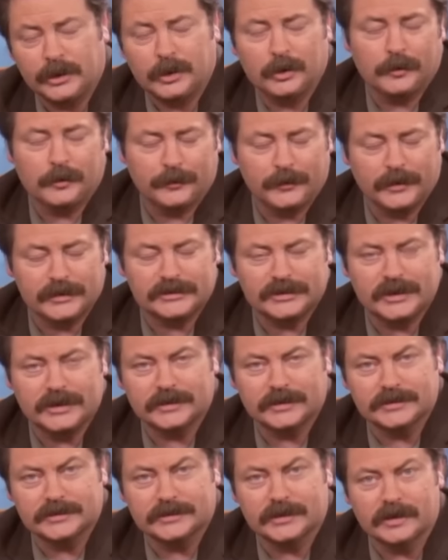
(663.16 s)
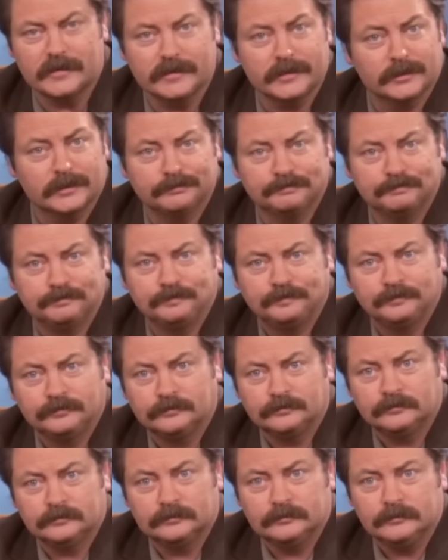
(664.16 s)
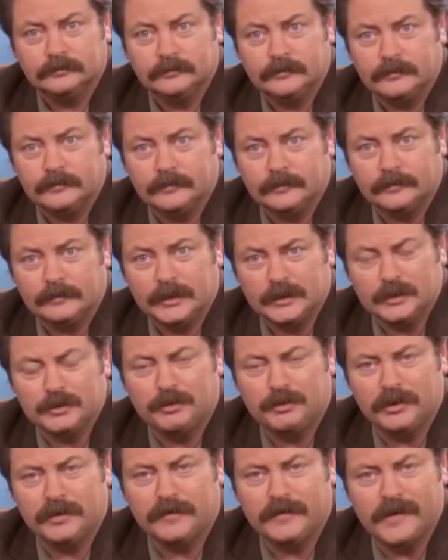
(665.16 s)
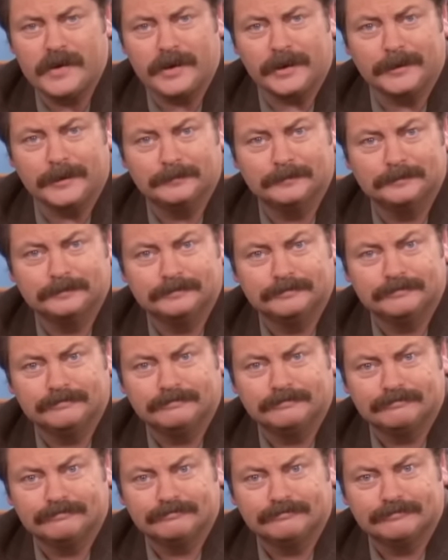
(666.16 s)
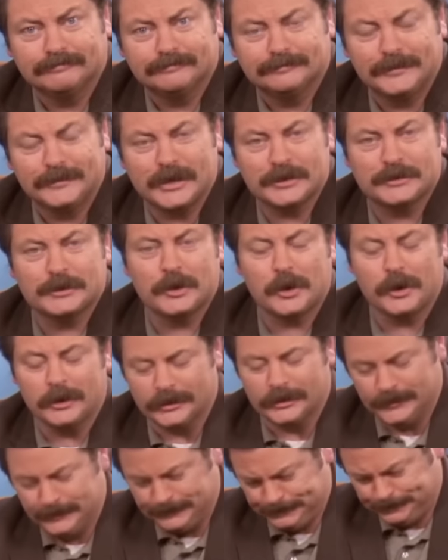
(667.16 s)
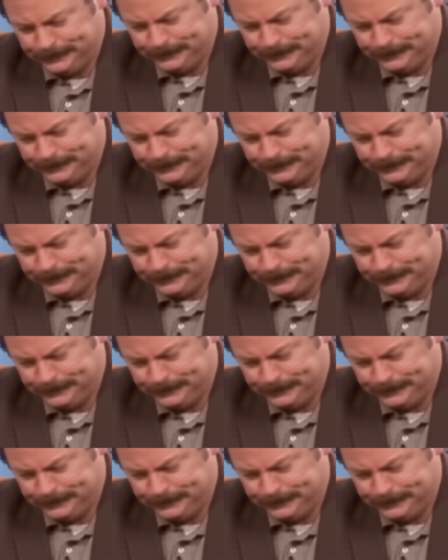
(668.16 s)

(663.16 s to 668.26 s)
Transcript: My girlfriend's kids love it. It's pretty funny. Next caller.